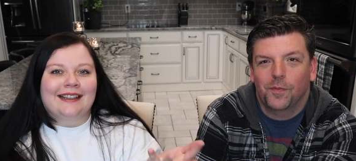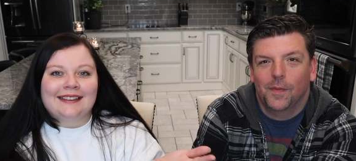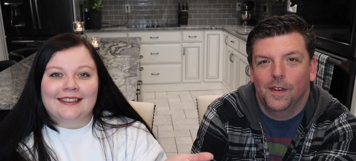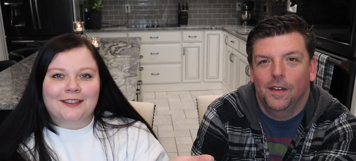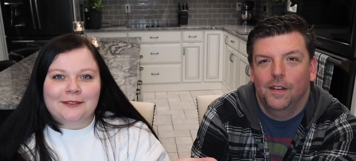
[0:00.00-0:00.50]
Speaker 1: like
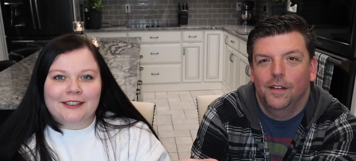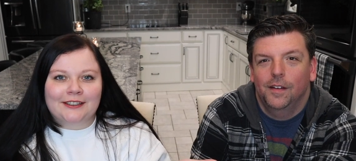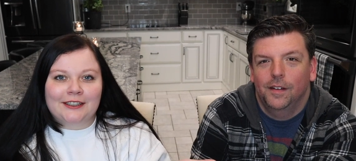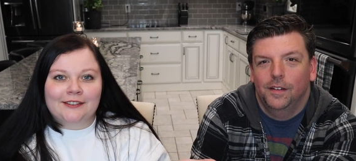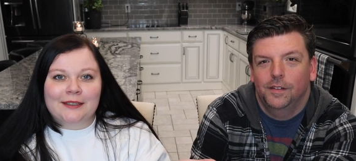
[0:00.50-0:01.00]
Anthurium
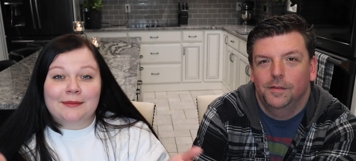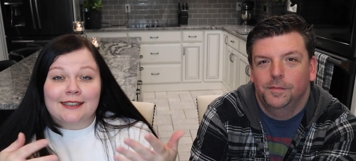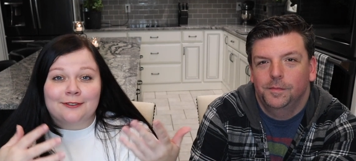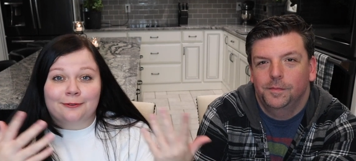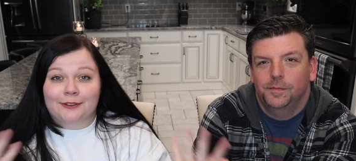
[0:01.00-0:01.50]
clarinervium,
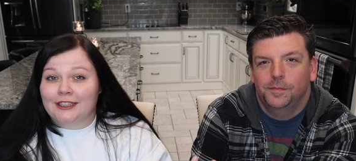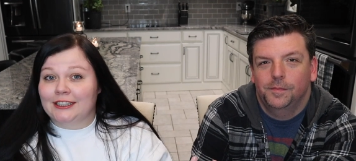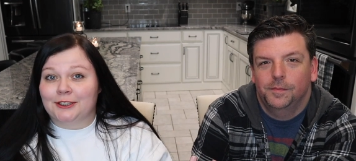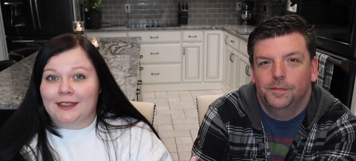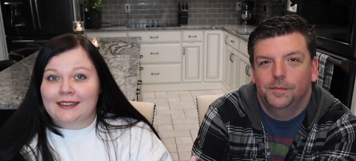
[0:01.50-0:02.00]
that's
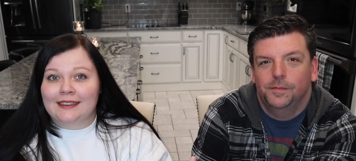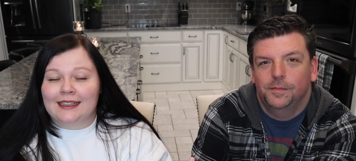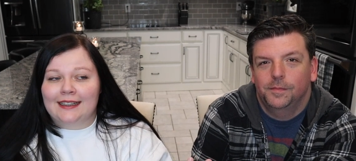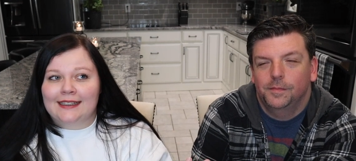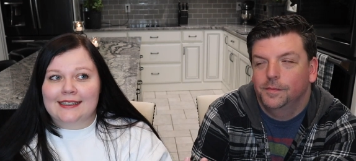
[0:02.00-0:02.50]
really
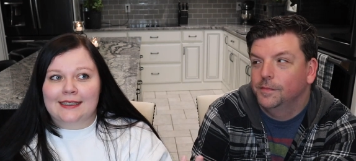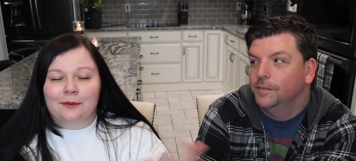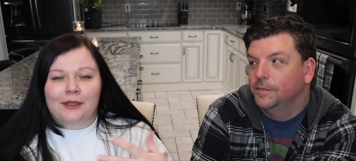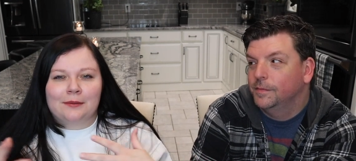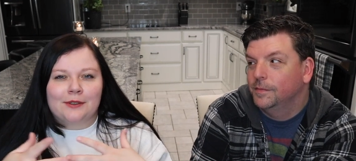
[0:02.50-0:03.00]
trendy. I think it's
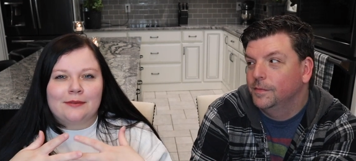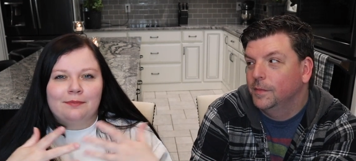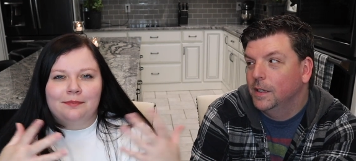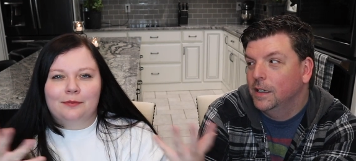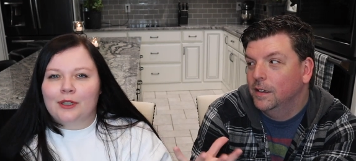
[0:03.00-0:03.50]
like one of the most
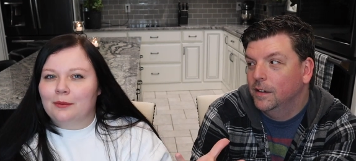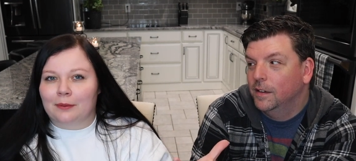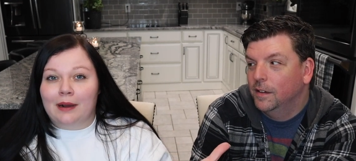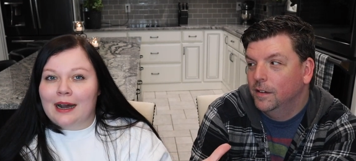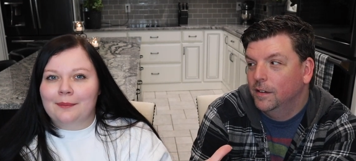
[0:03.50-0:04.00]
one of the
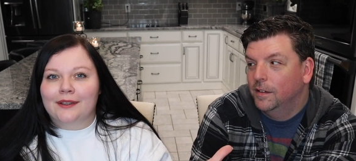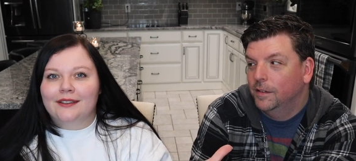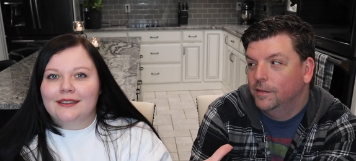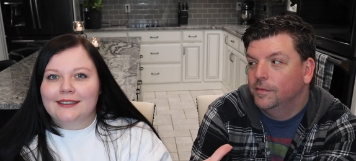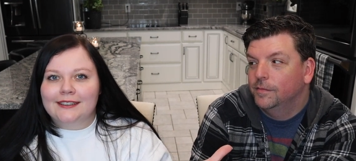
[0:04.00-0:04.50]
more
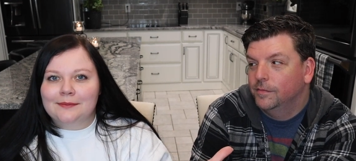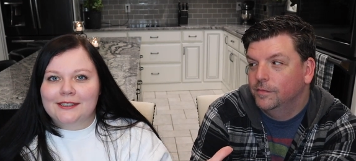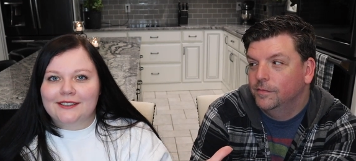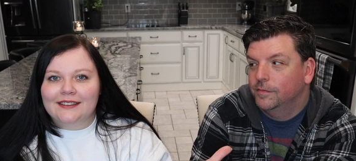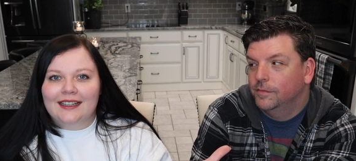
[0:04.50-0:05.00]
popular
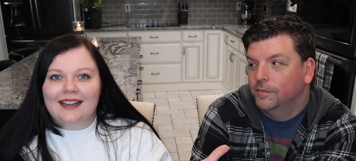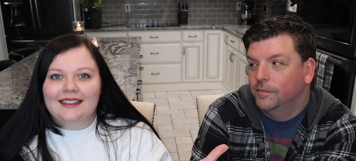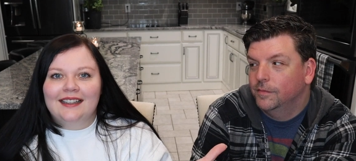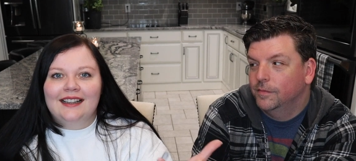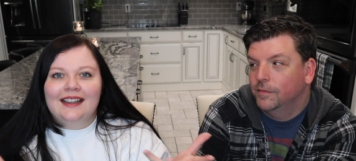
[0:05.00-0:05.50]
Anthuriums you can
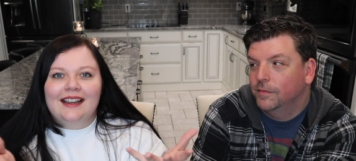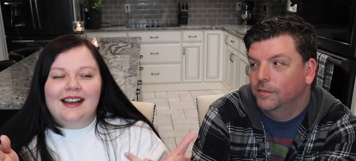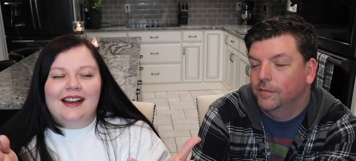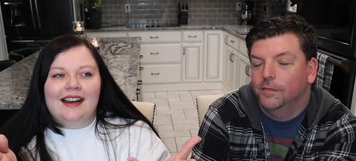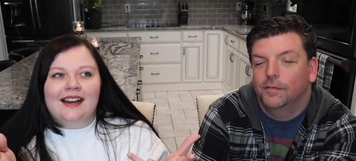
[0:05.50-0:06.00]
get.
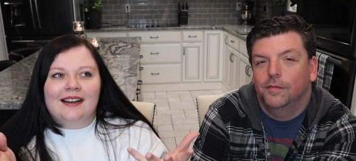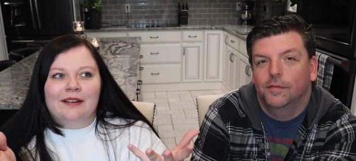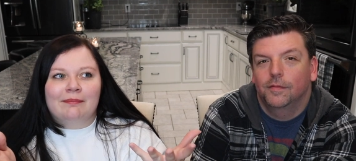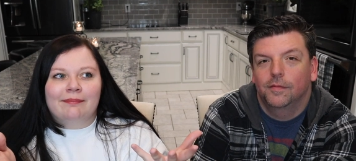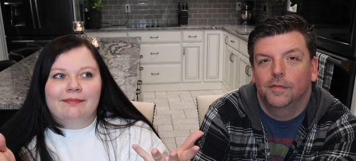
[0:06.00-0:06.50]

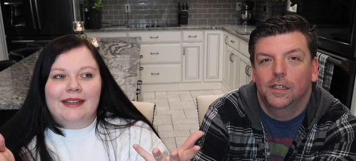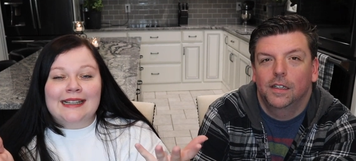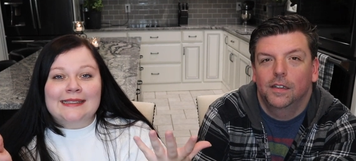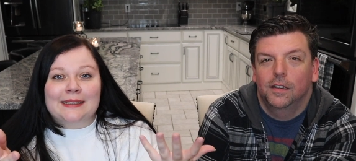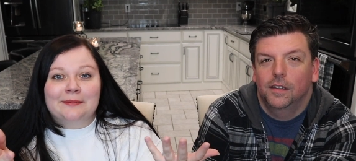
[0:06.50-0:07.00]
Um,
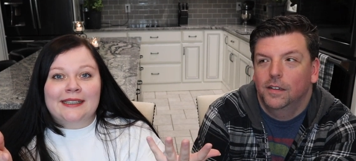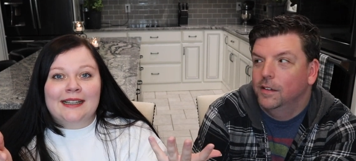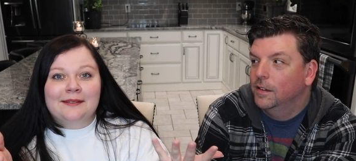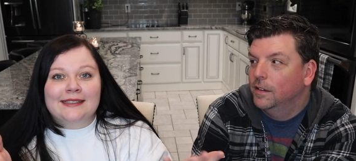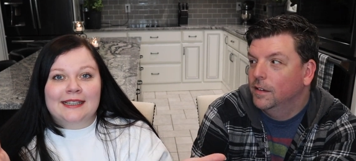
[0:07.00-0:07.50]
it's
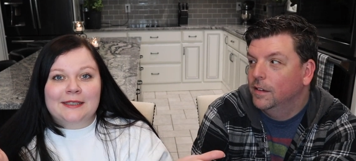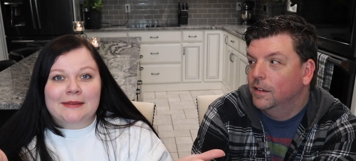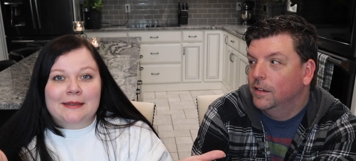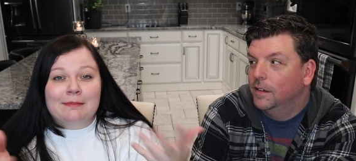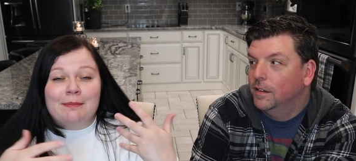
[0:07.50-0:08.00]
something that was sent
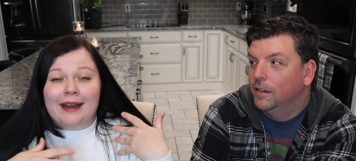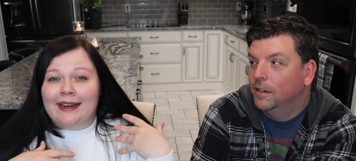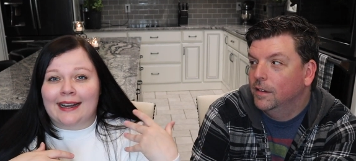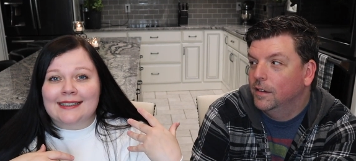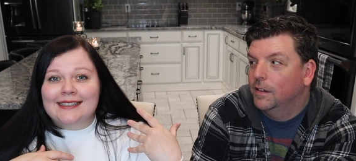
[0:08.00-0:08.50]
to me by
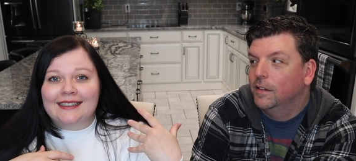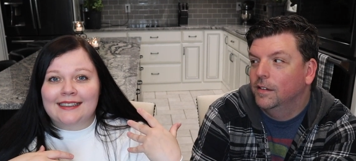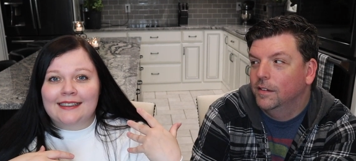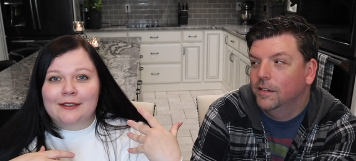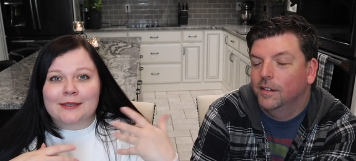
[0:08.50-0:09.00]

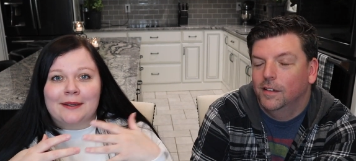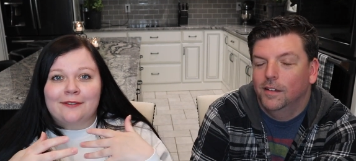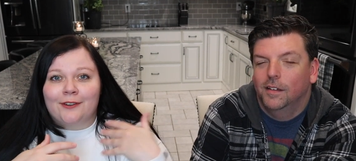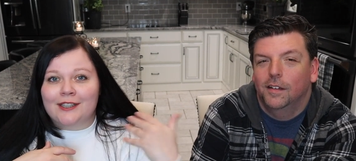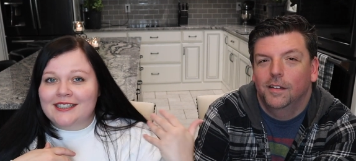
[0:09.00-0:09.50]
accident. It was
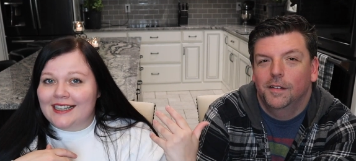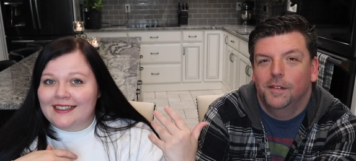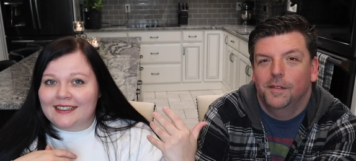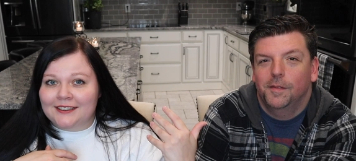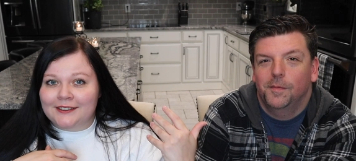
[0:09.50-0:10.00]
my first
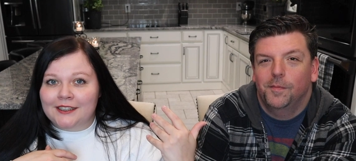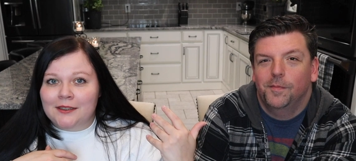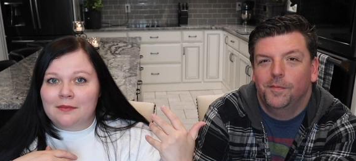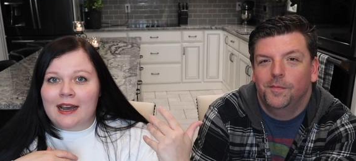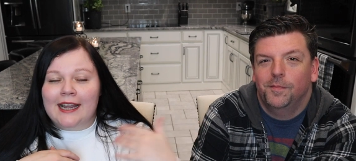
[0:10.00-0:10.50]

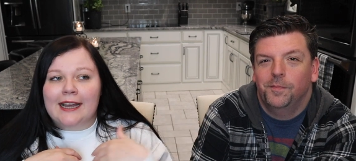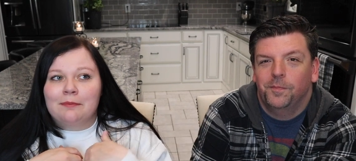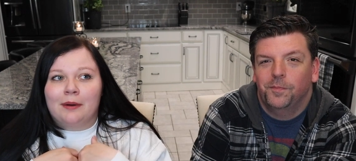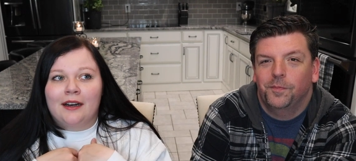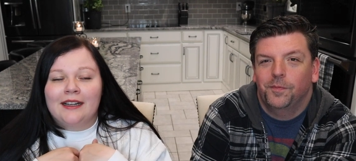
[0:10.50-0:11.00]
anthurium. Mm-hmm. I
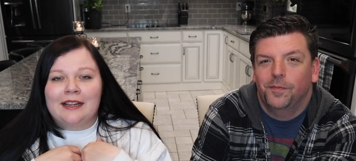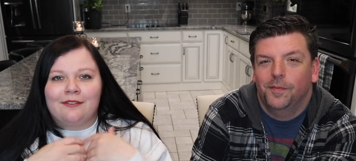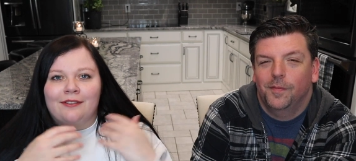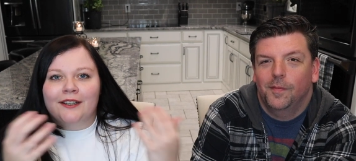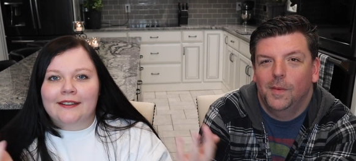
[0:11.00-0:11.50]
had mm-hmm. bought
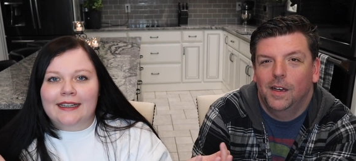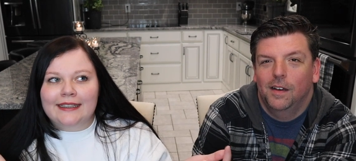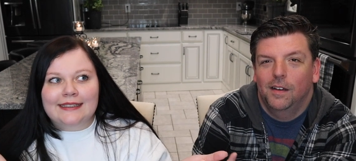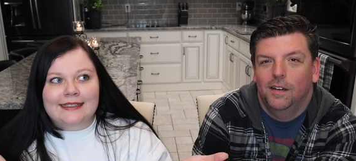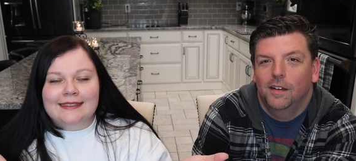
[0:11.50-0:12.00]
a
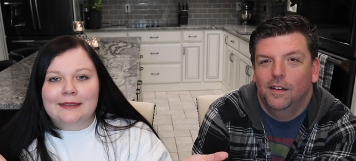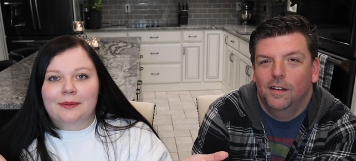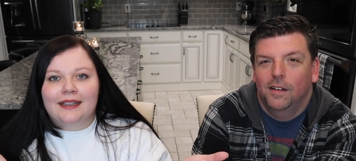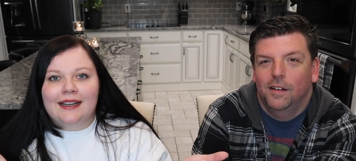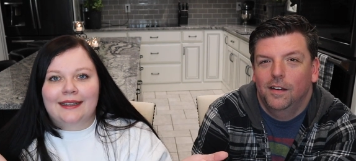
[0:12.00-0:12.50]
variegated ZZ
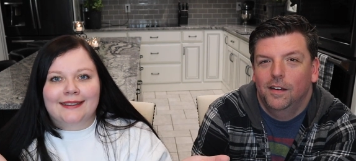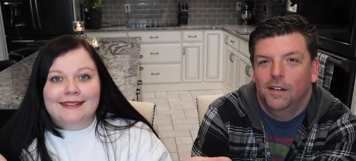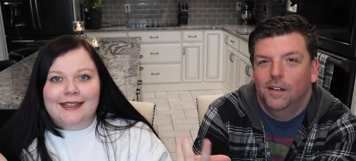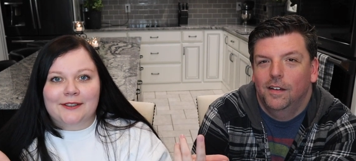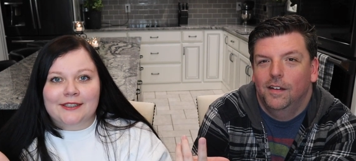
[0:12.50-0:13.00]
plant, and the
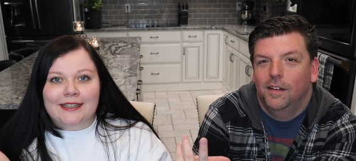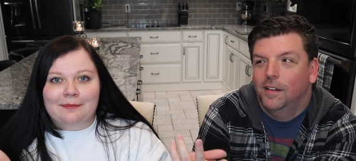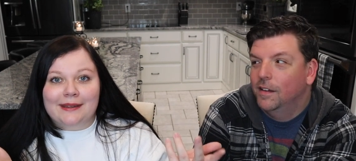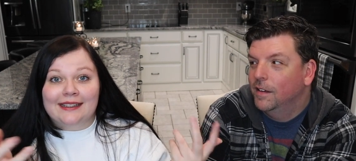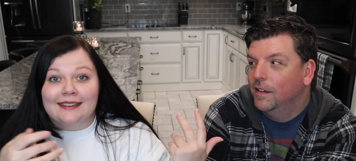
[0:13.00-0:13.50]
seller
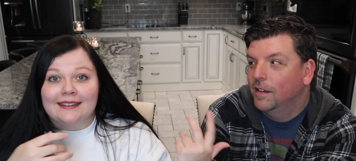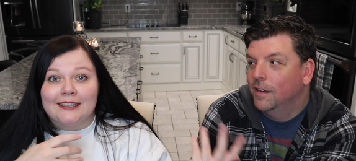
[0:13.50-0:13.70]
sent me an